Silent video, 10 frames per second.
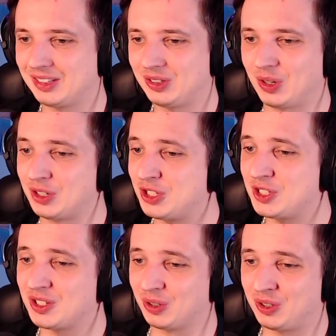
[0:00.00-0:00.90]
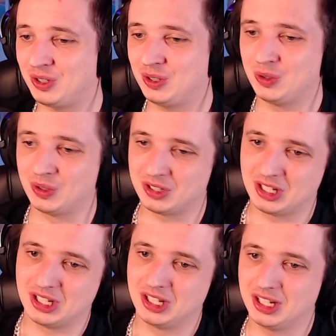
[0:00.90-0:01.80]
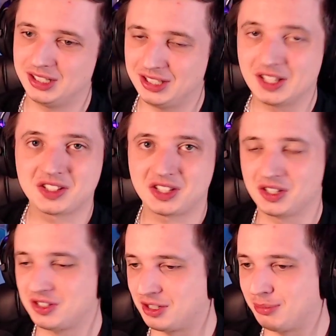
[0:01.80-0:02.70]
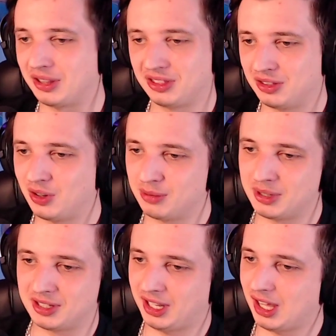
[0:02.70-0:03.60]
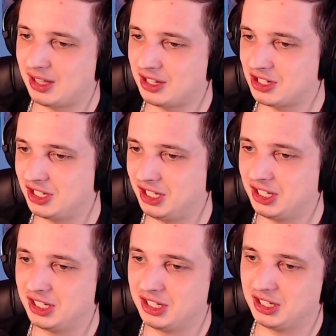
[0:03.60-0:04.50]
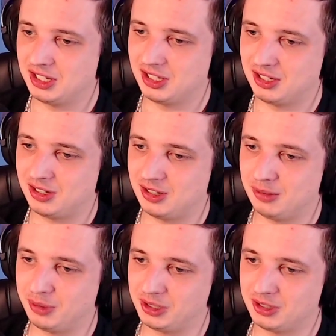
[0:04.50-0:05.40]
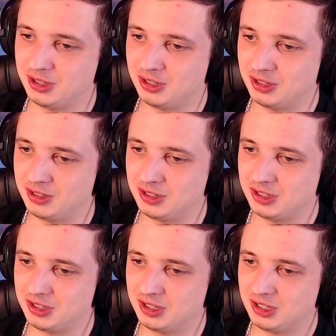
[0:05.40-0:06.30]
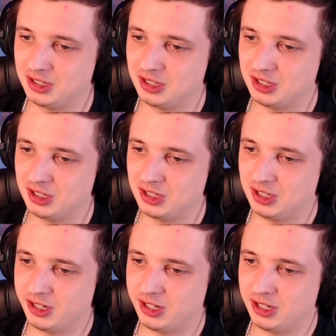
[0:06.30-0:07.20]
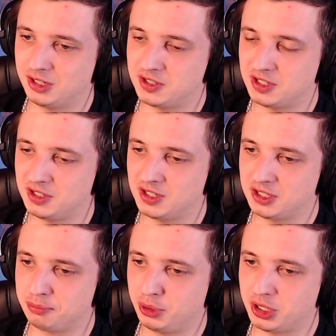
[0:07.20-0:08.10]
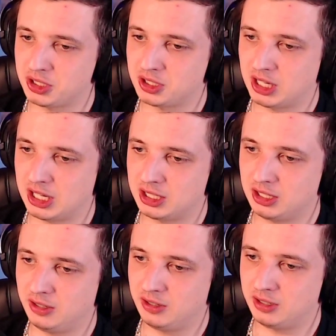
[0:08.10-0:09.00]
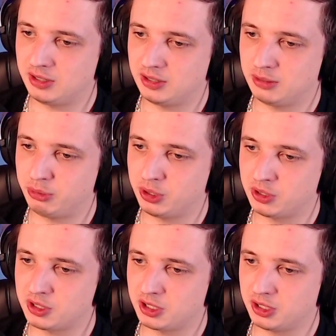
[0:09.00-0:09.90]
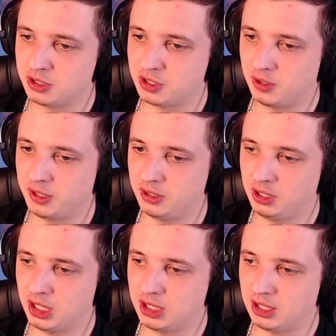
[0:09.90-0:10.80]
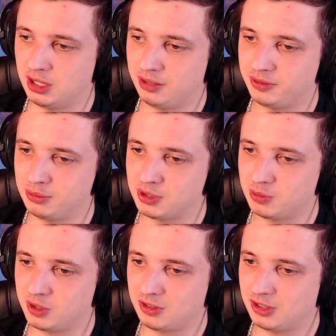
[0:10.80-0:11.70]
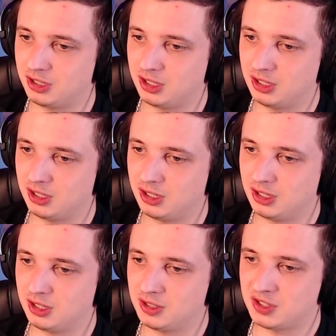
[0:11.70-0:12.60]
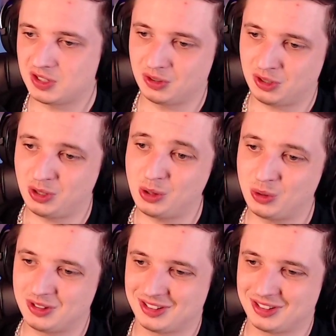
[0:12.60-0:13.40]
God, she's so cute. Yes, HyunJin, but no, I meant the cat actually. Oh my god. Is it a British cat here? British short-haired cat? I loved him so much. So cute.